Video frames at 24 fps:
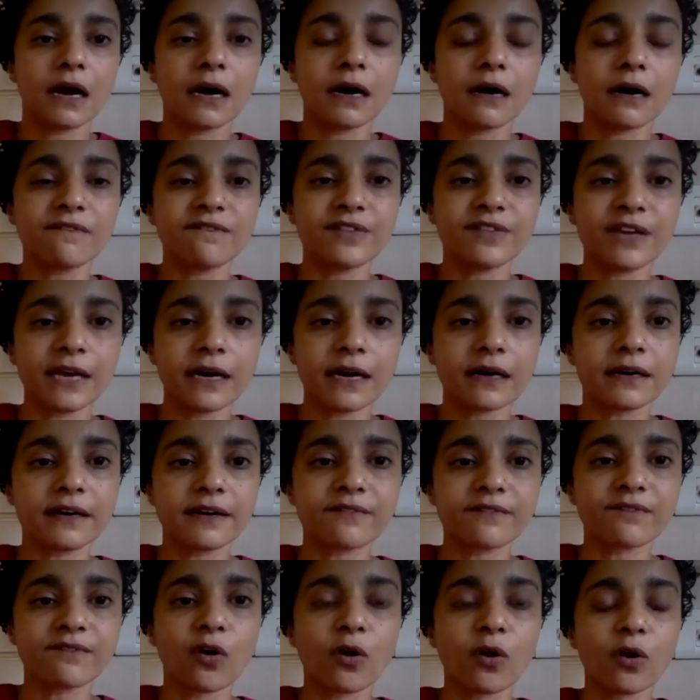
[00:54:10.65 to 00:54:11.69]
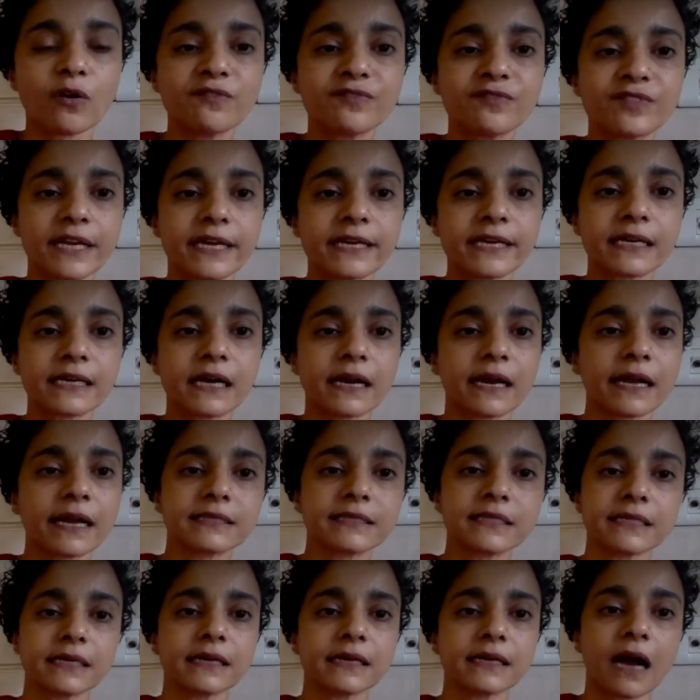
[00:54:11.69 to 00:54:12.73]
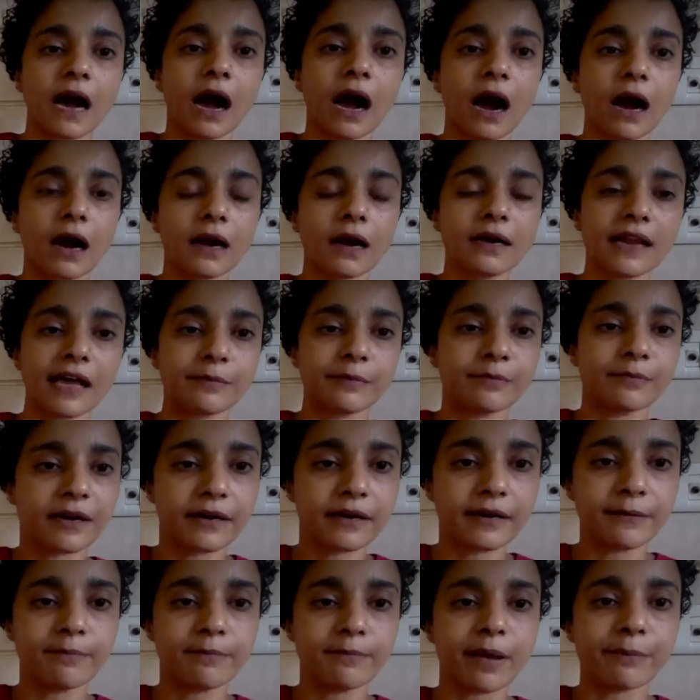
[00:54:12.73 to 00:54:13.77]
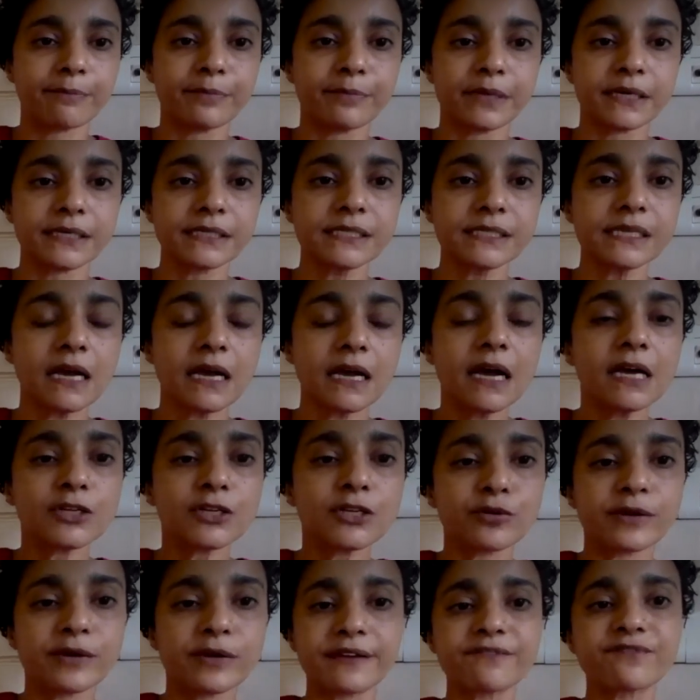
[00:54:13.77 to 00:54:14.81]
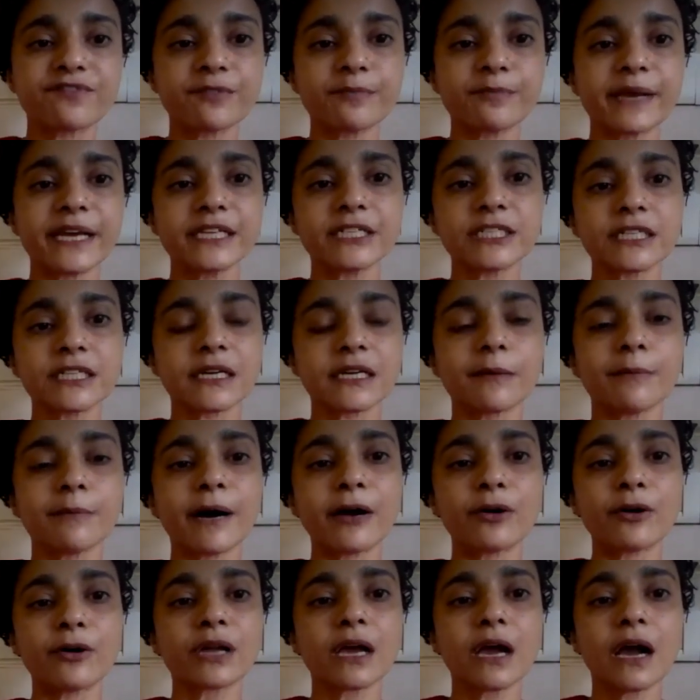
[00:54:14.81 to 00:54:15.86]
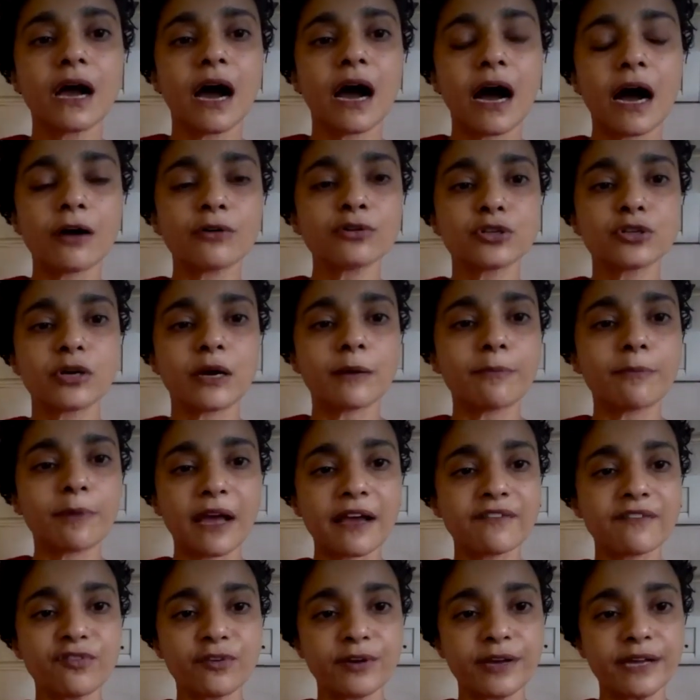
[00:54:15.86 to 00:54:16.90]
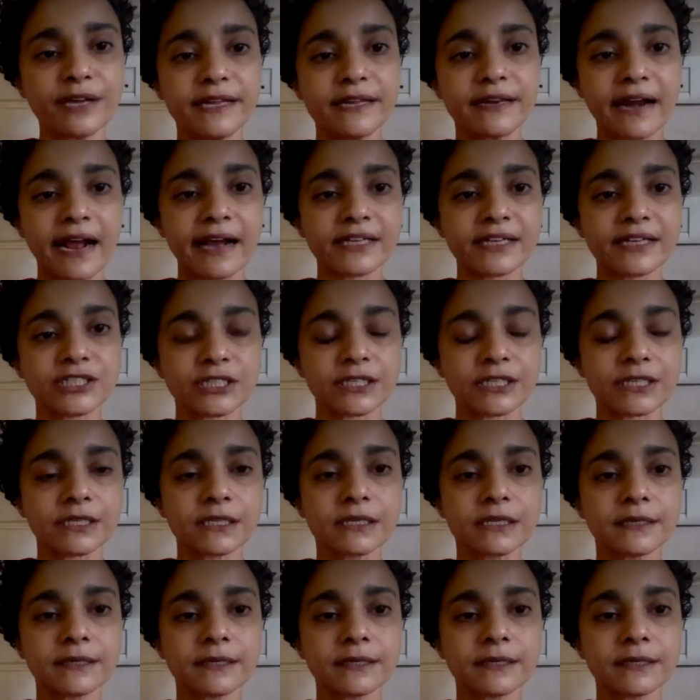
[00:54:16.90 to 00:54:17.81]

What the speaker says: we are involved in connecting our library members to information about how to apply for e-ration.